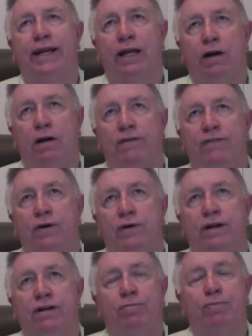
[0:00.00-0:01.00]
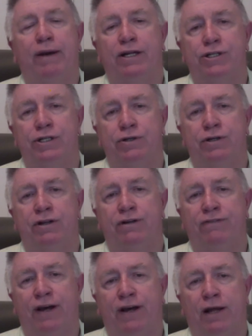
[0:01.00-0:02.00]
care of you and expect you to
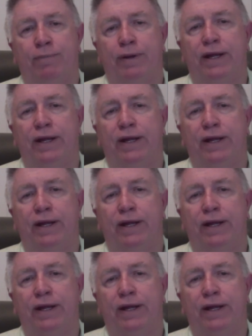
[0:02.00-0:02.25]
develop